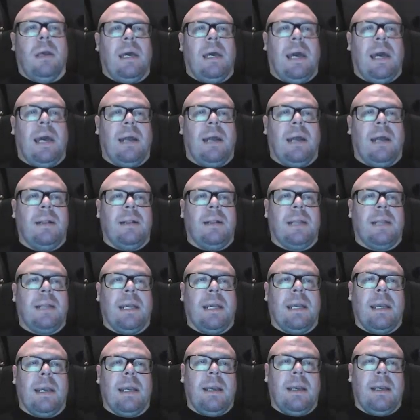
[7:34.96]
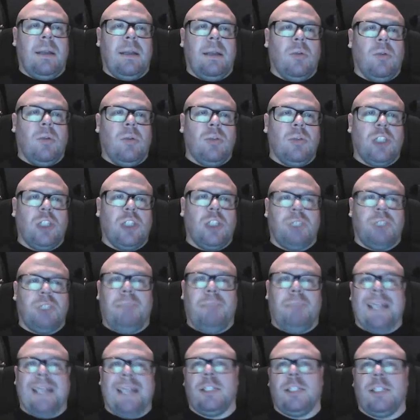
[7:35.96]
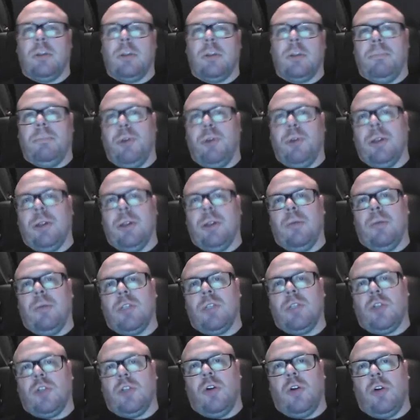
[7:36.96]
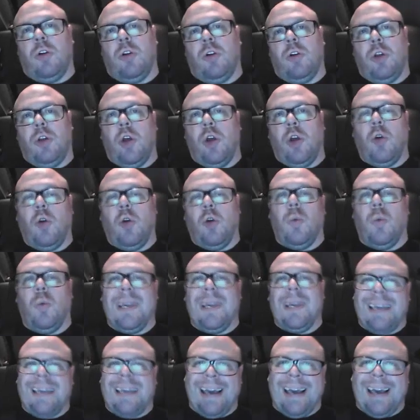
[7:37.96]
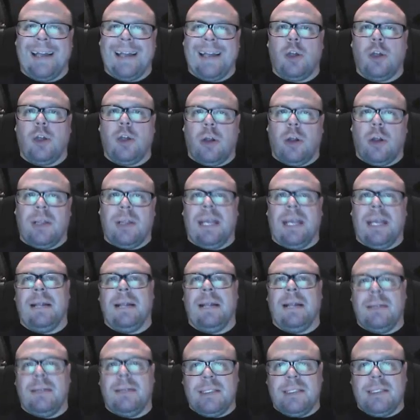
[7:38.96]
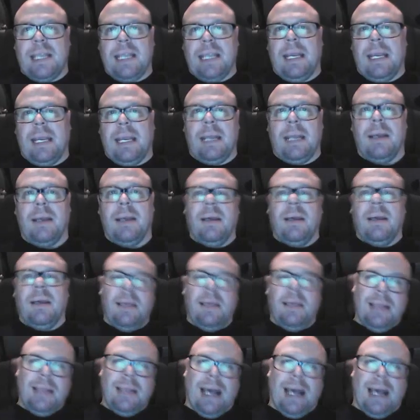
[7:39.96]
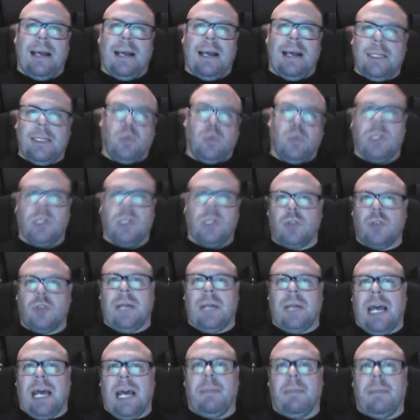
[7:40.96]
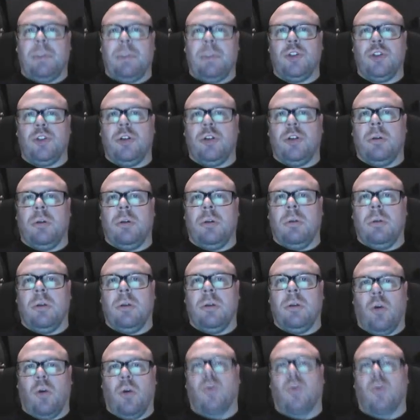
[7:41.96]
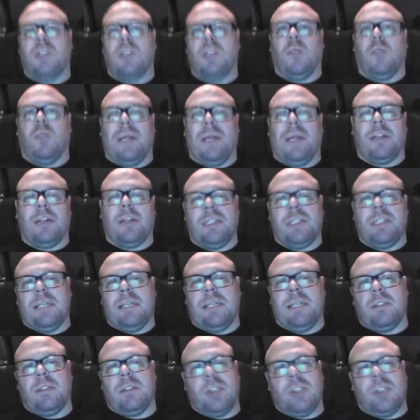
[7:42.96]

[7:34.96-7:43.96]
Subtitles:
And, you know, just based on purely what's going on now, we cannot then say that is what's going to happen during the course of the winter season.